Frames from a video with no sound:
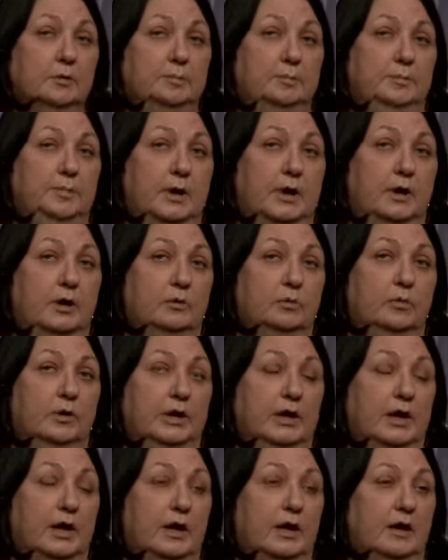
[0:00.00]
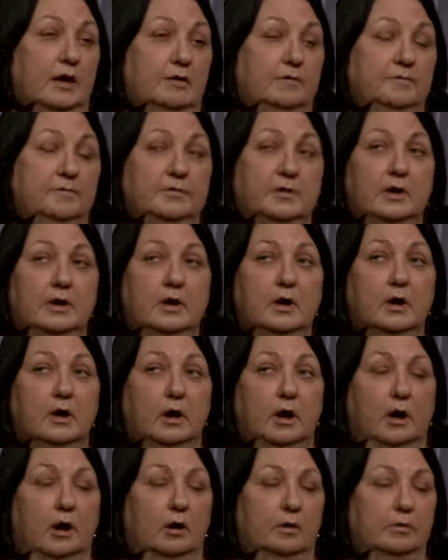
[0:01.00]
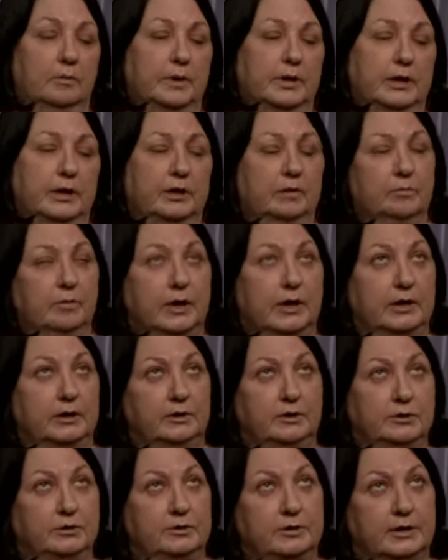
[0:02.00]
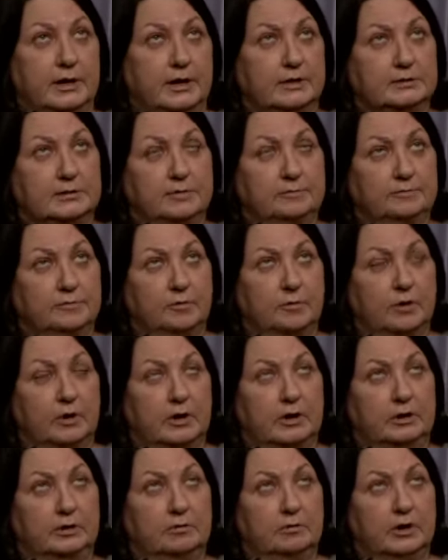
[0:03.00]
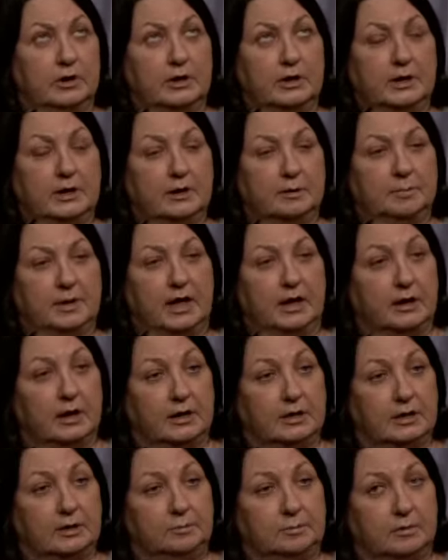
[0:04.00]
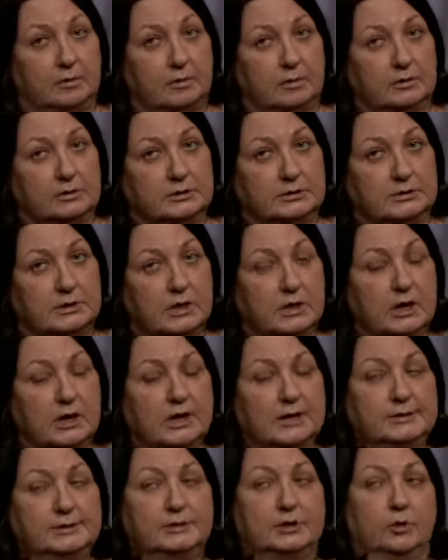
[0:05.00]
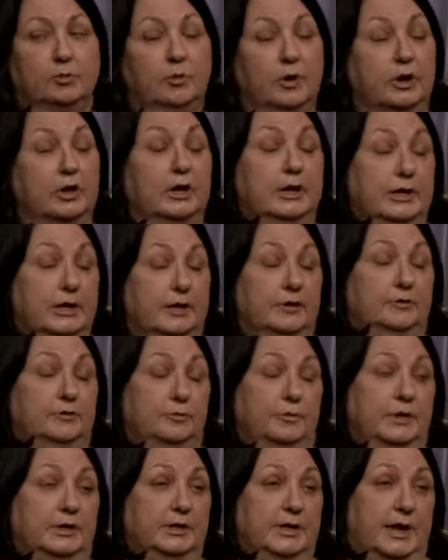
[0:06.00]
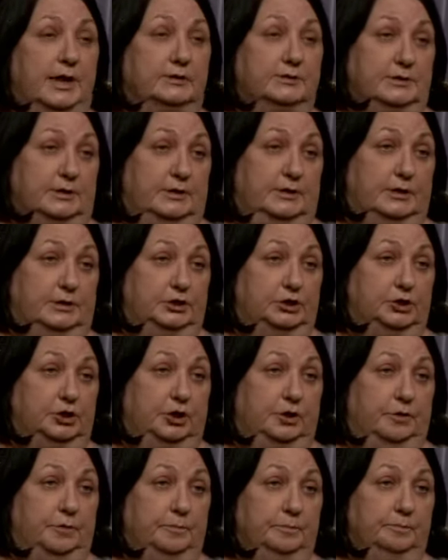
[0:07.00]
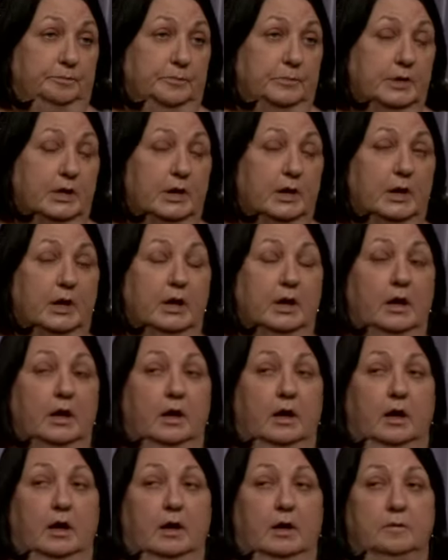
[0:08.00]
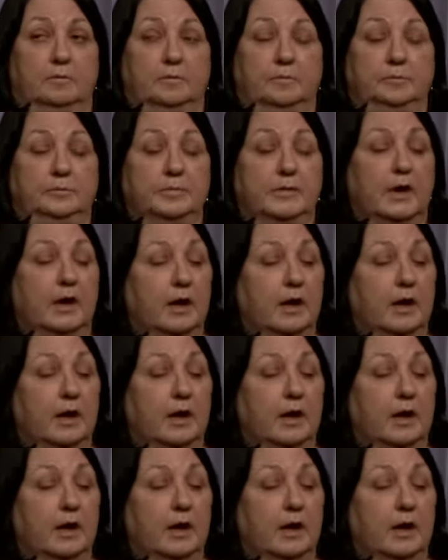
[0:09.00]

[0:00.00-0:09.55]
but we have already read 2,400 and about 80 books. So we're going to hit 3,000 this year. Um,